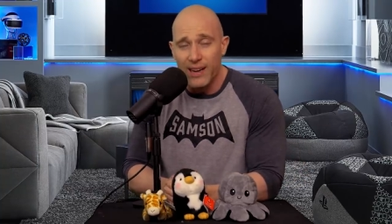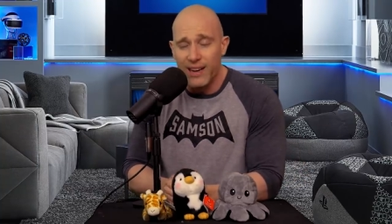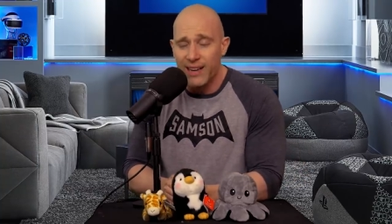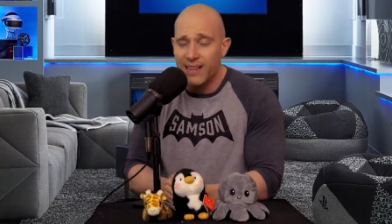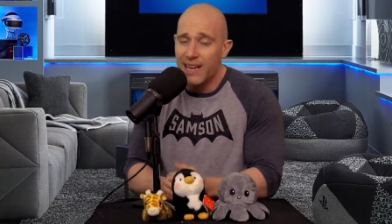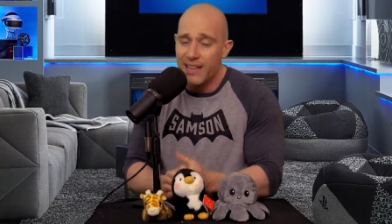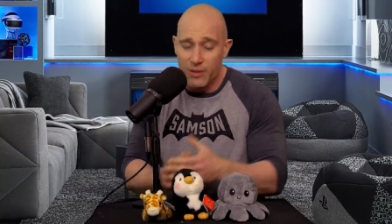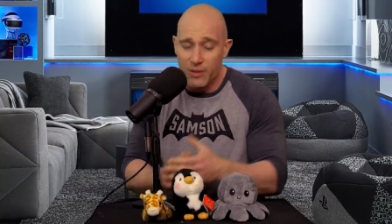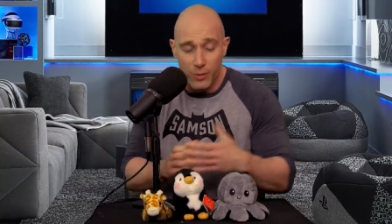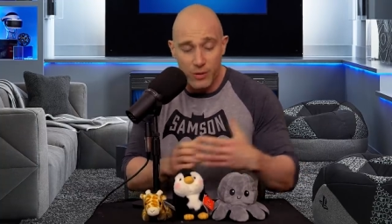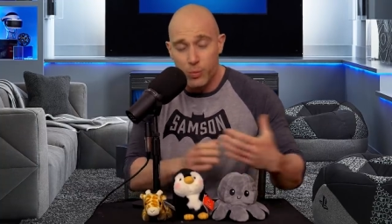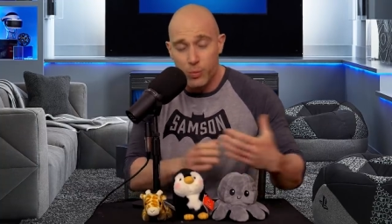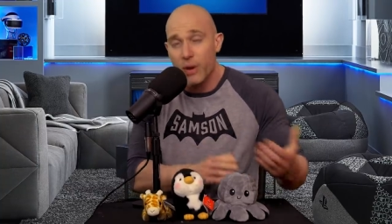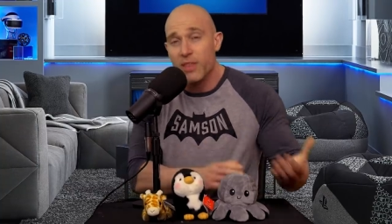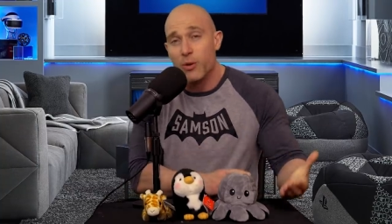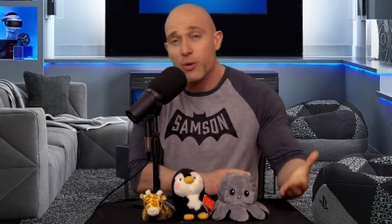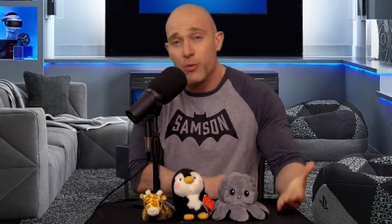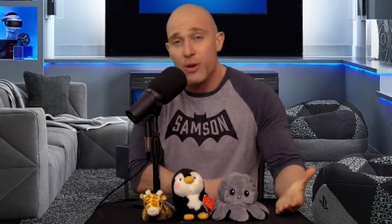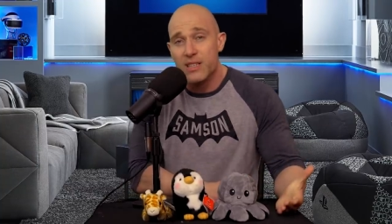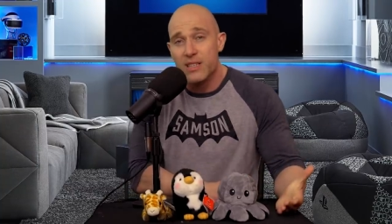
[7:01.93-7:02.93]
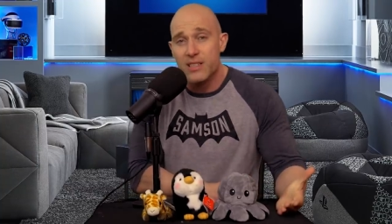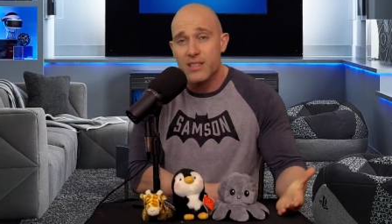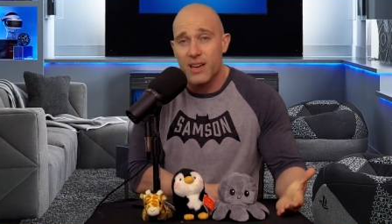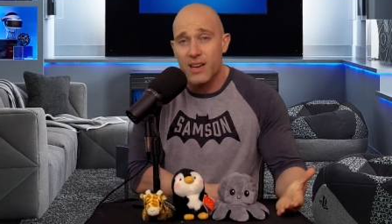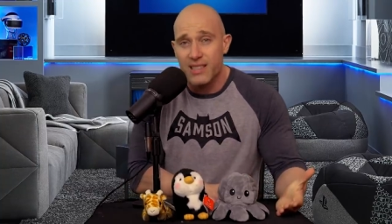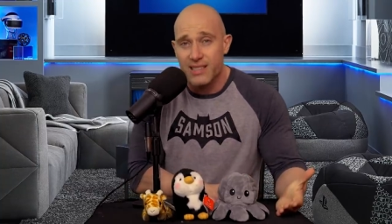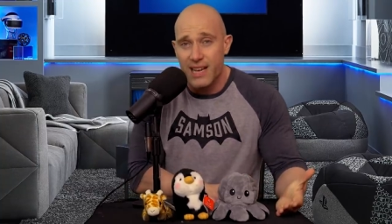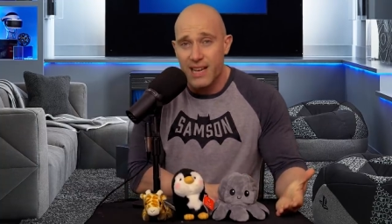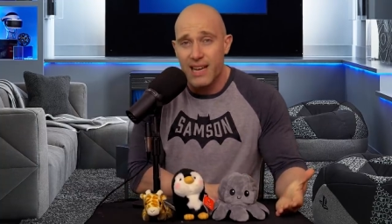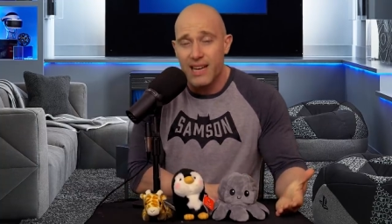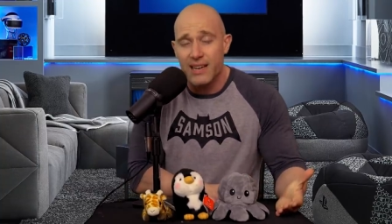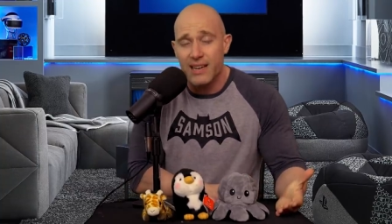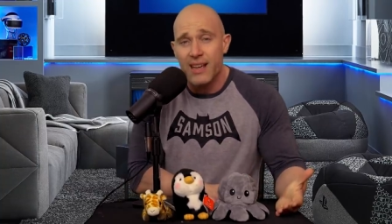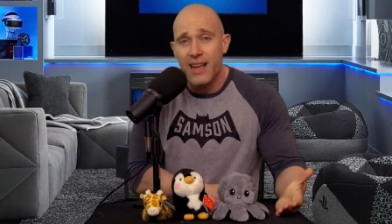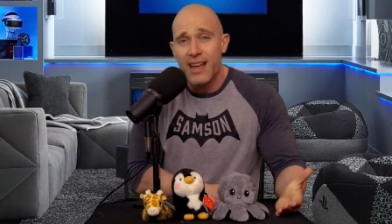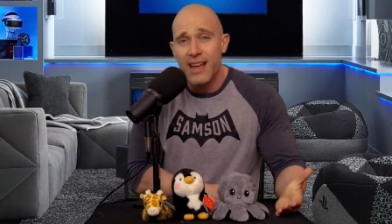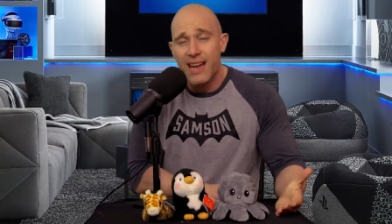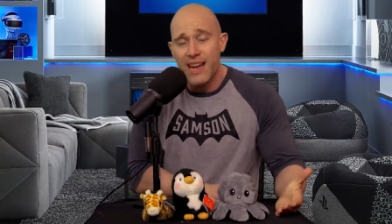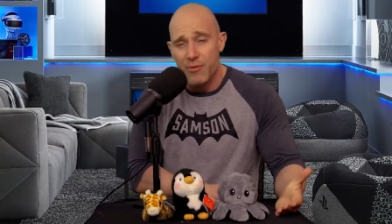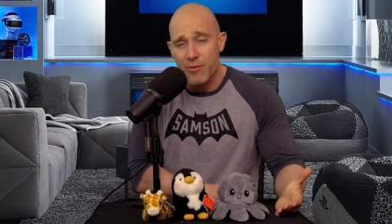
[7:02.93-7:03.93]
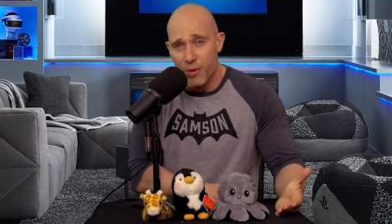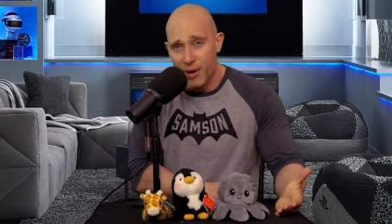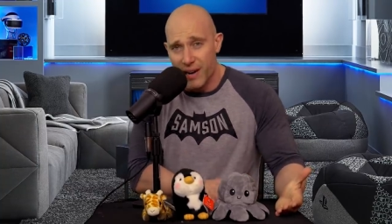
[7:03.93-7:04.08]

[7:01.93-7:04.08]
And again, that's one of the reasons I say it in